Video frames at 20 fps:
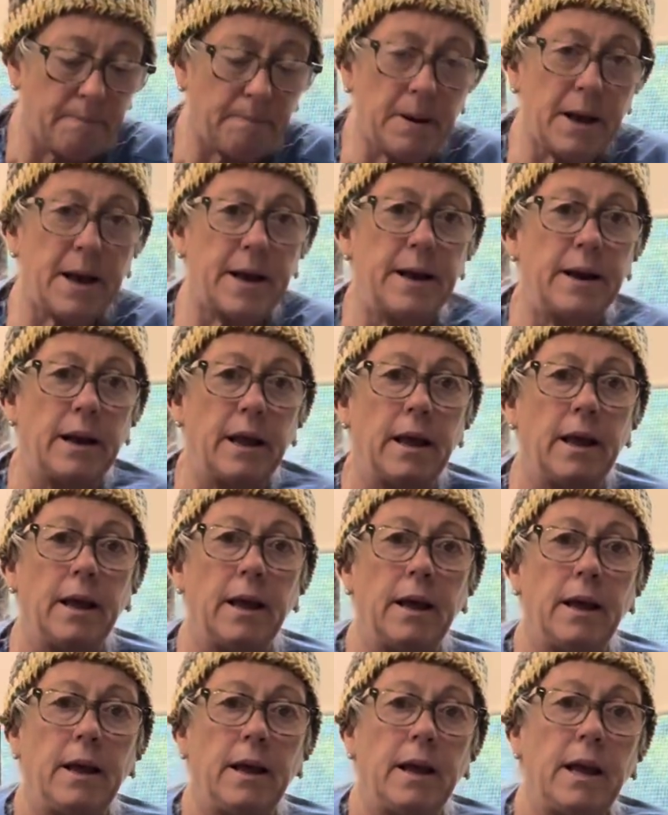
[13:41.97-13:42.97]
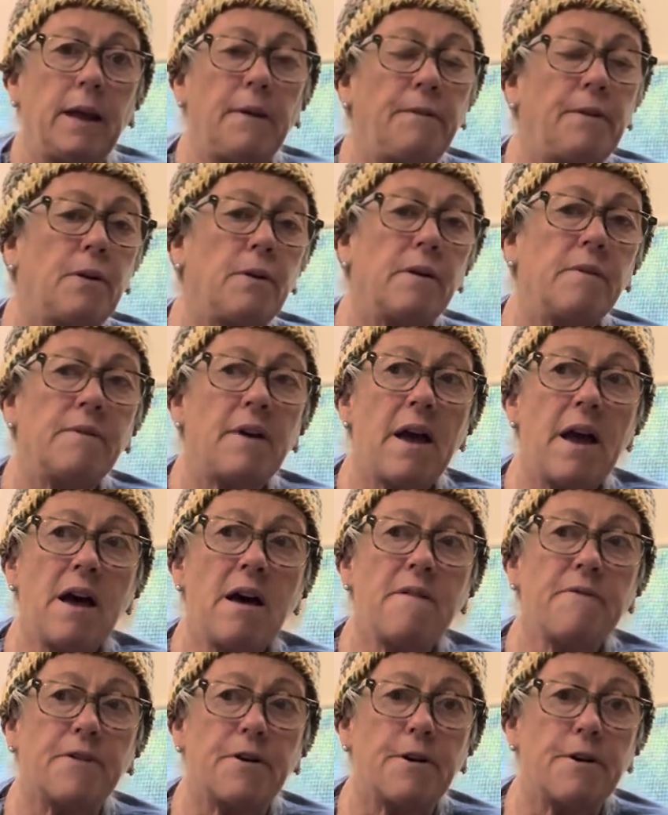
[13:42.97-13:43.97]
But if you have
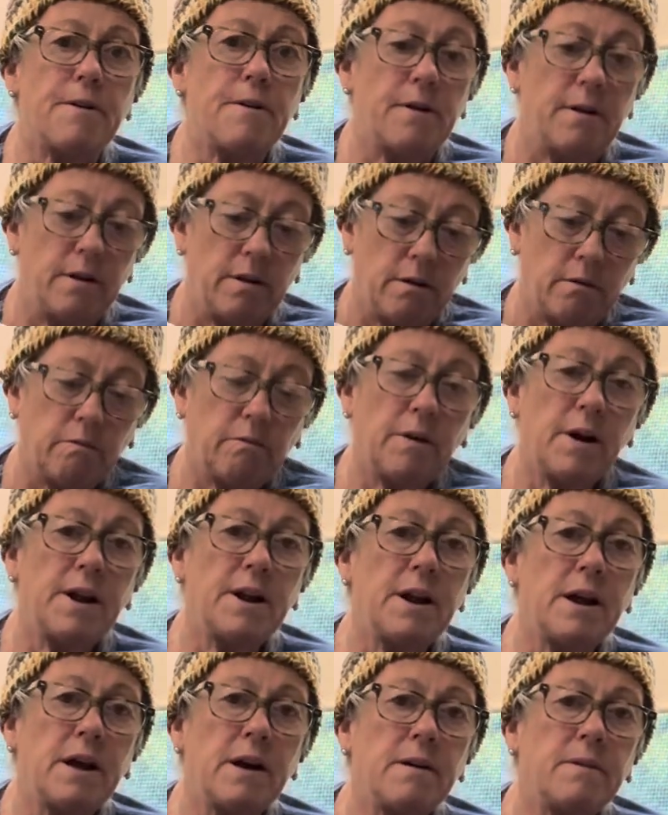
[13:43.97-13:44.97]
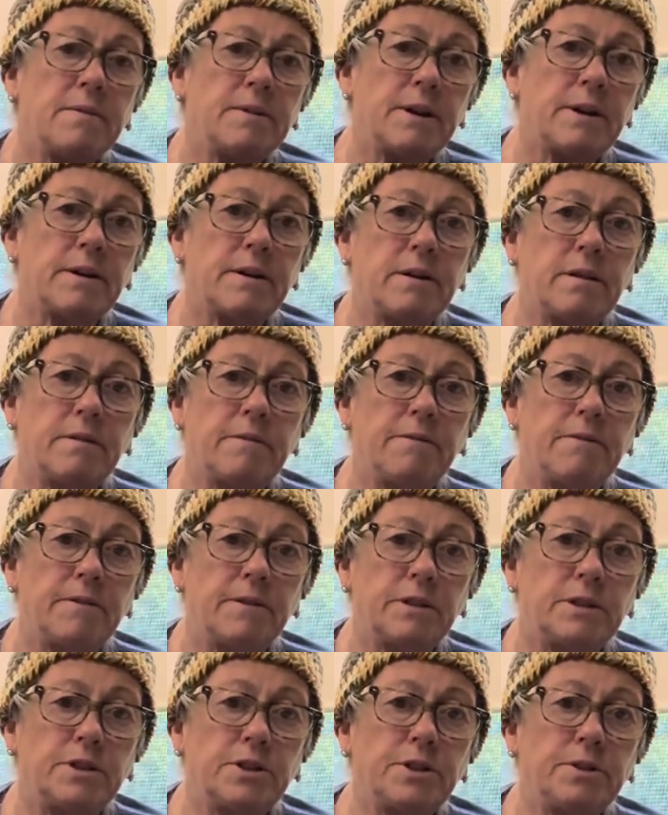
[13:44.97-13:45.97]
ever run out of
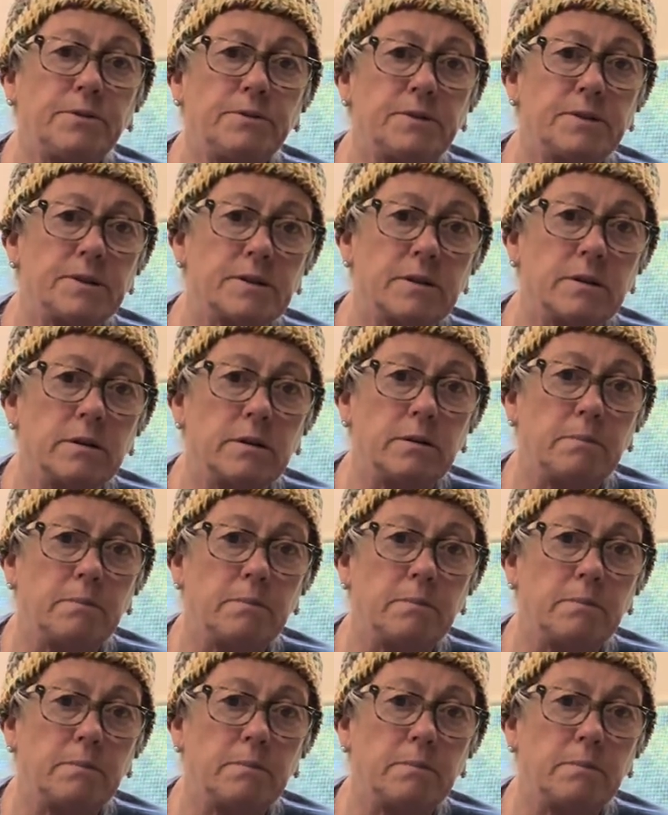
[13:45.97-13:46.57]
juice,